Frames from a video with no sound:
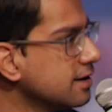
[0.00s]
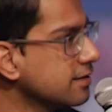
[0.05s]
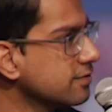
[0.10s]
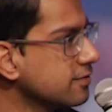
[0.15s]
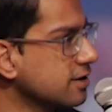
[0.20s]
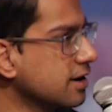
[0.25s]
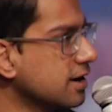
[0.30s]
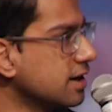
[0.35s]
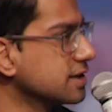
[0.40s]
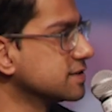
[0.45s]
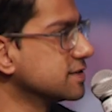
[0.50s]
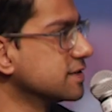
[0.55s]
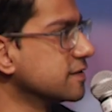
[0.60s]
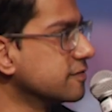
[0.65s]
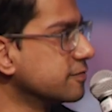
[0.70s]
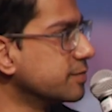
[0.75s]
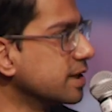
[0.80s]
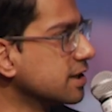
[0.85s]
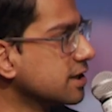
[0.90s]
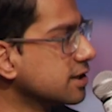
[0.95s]
the cost of
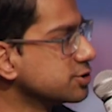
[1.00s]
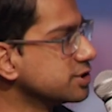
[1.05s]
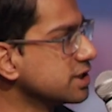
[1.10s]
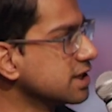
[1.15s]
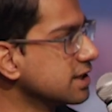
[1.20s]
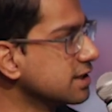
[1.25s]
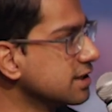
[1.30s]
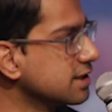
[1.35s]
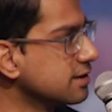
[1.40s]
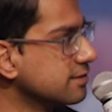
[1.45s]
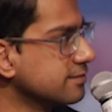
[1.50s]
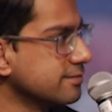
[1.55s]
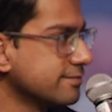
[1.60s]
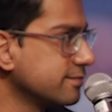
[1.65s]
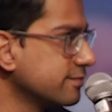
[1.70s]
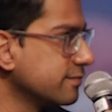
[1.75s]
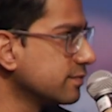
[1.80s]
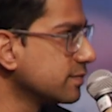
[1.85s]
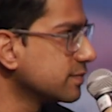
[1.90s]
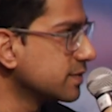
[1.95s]
being on chain and
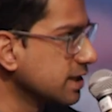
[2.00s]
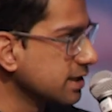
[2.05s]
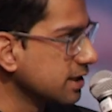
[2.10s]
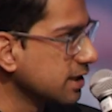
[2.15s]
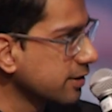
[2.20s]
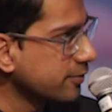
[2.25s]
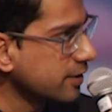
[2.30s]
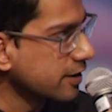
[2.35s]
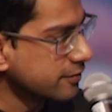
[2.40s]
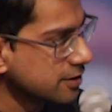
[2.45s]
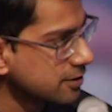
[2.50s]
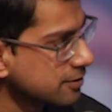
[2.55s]
thinking around it.